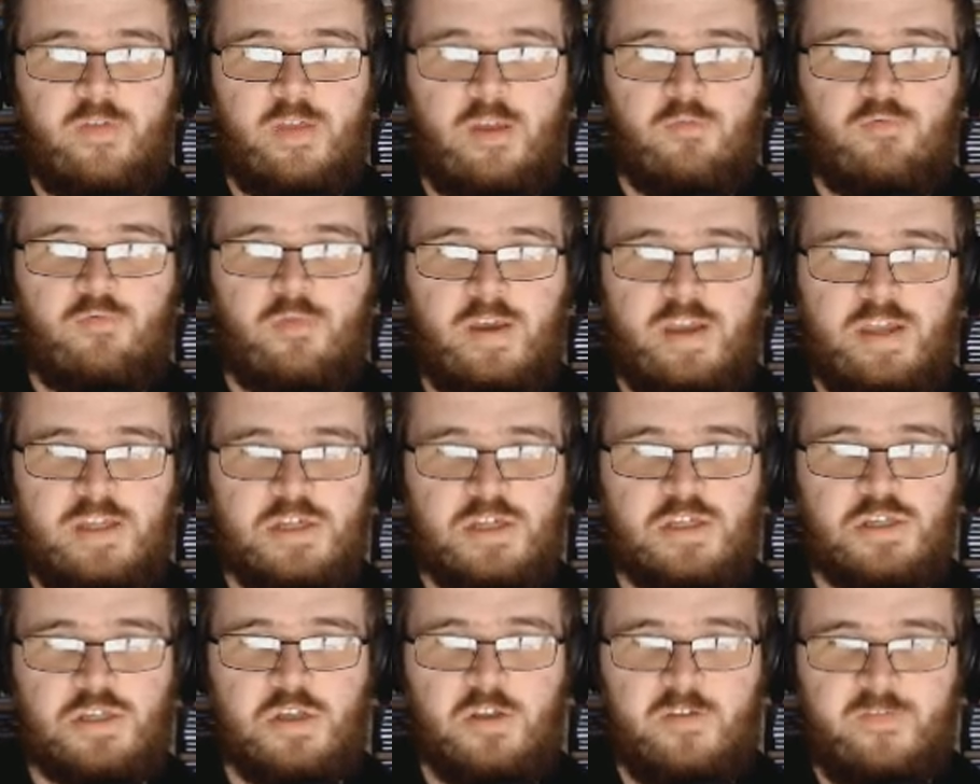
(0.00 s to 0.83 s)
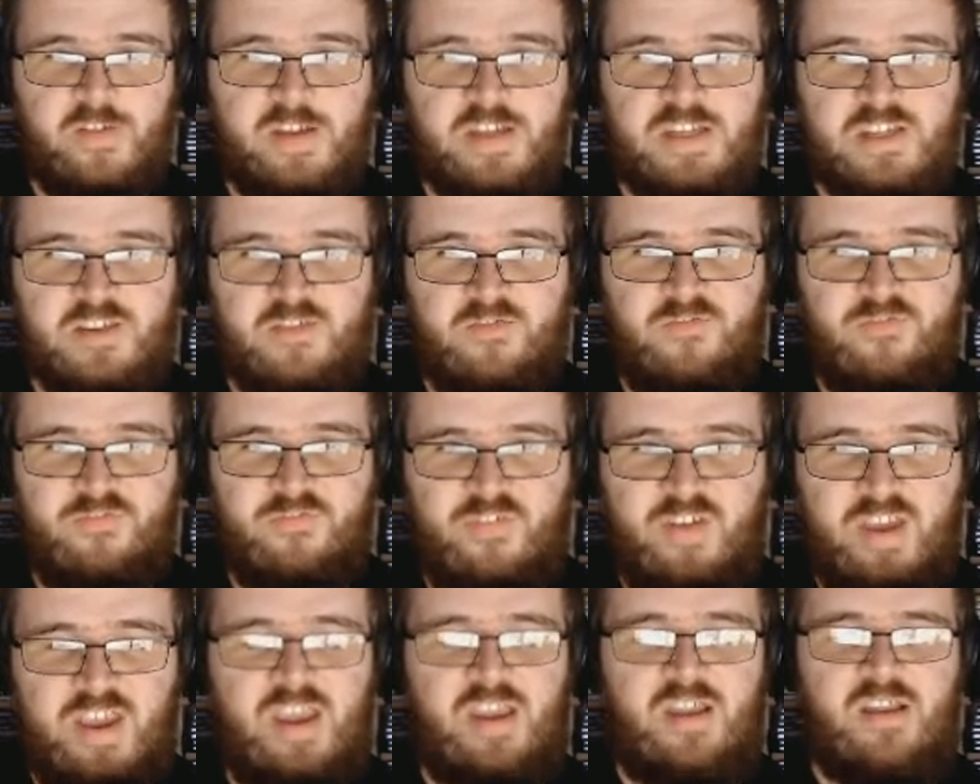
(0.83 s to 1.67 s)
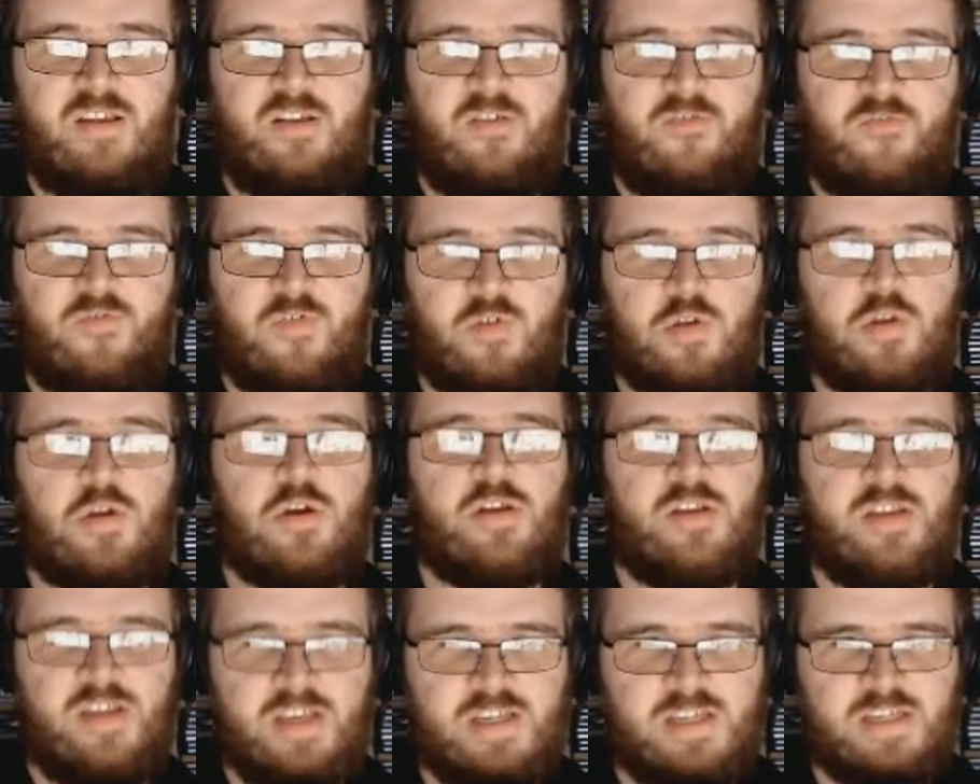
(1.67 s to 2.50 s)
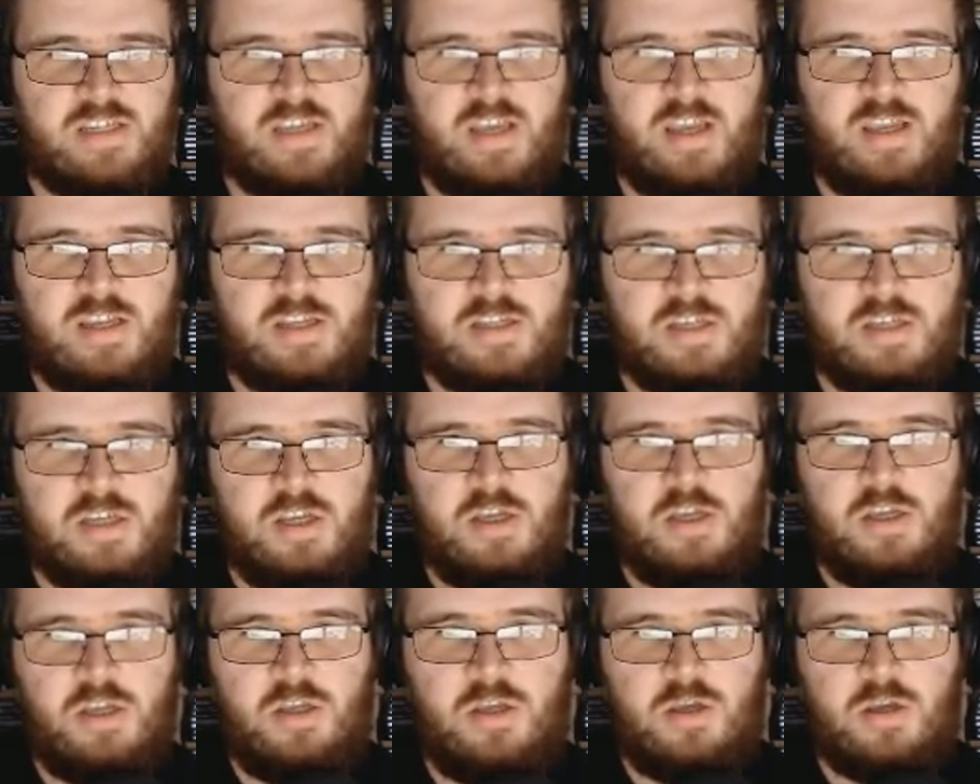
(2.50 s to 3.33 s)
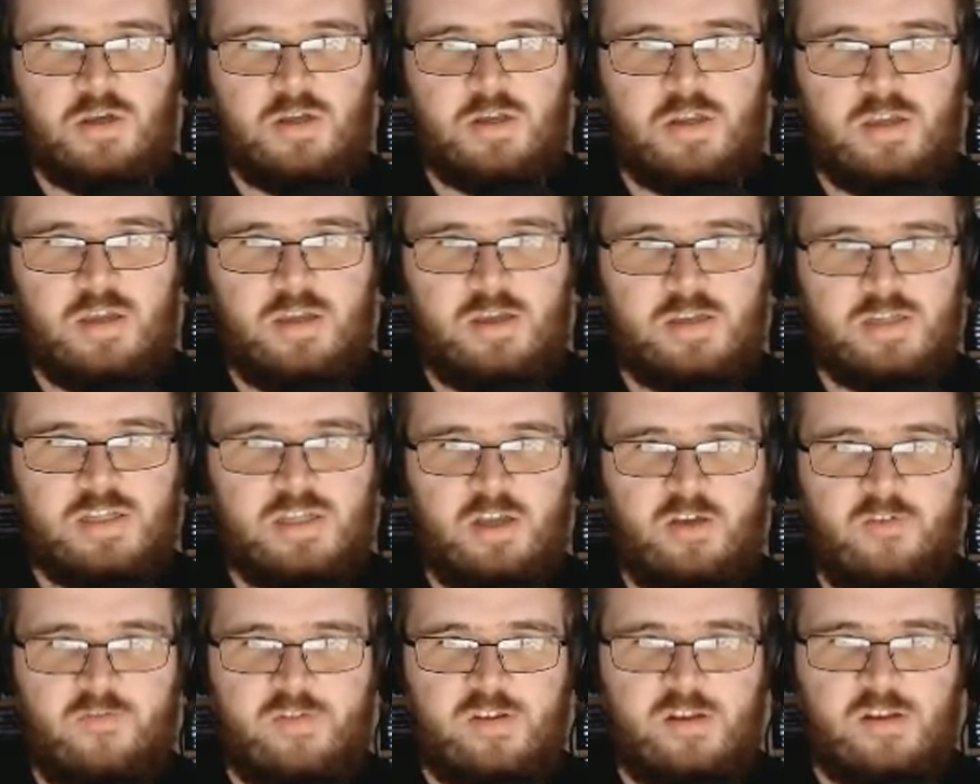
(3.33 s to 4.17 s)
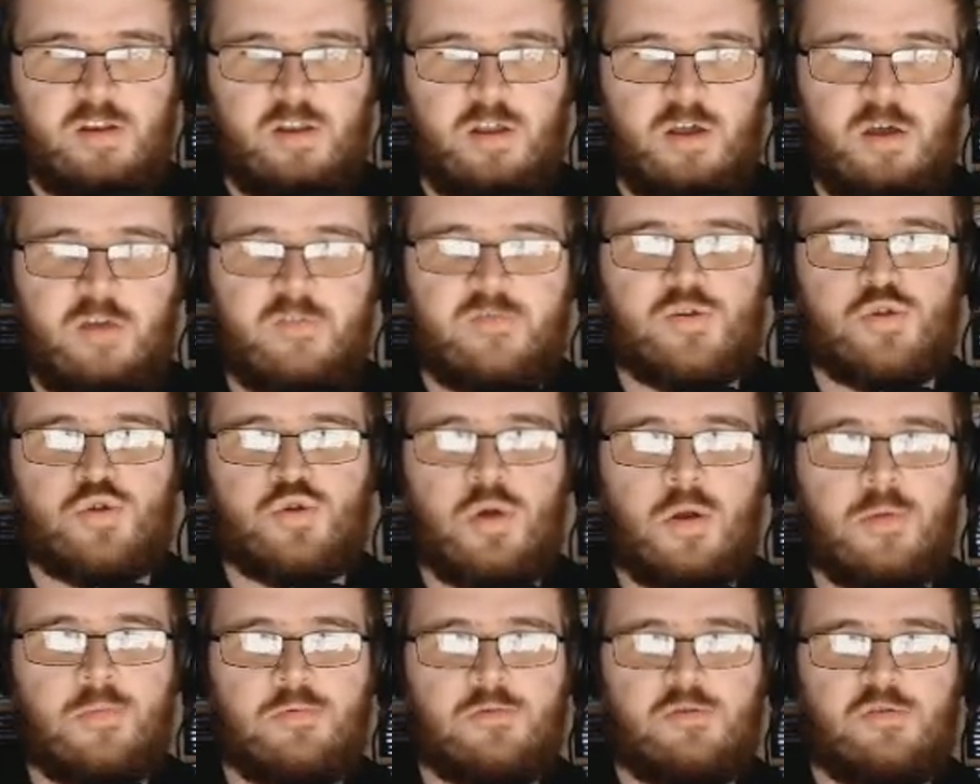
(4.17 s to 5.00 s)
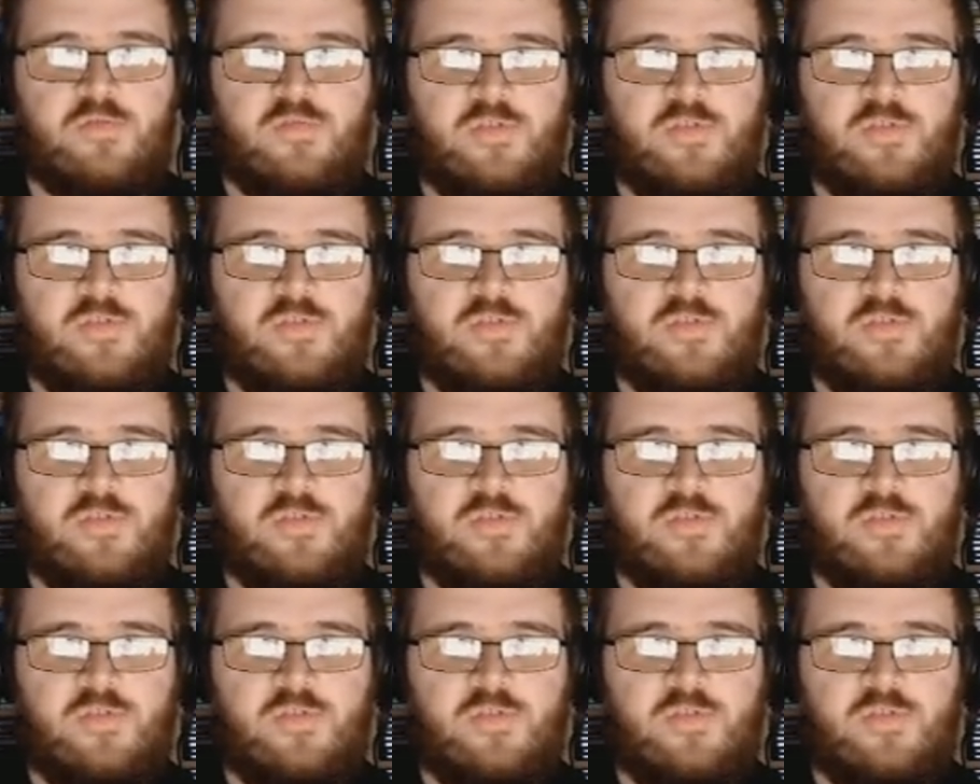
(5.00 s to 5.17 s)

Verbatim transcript: eraser to this thing. For goodness sakes, you're going to get yourself in a lot of trouble if